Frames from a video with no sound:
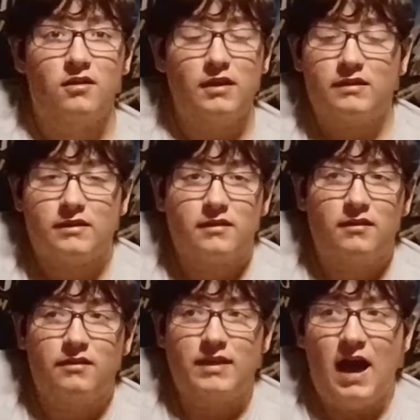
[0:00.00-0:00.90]
it's
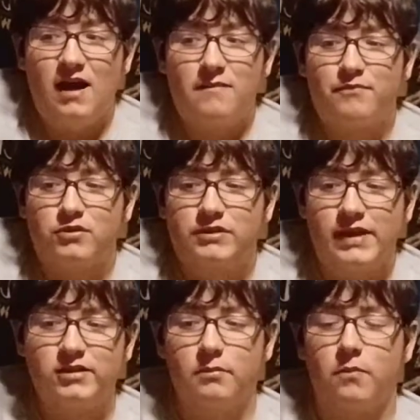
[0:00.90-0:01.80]
not a
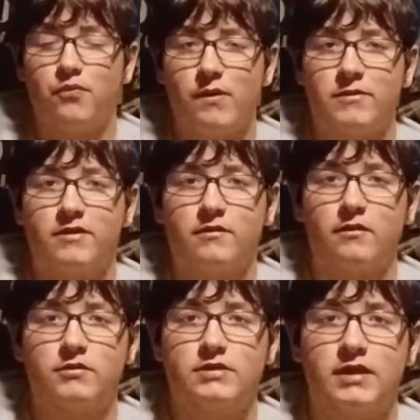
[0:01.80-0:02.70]
predictable premise
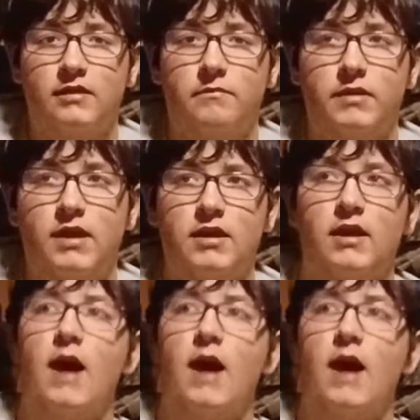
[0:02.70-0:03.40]
to get in the beginning.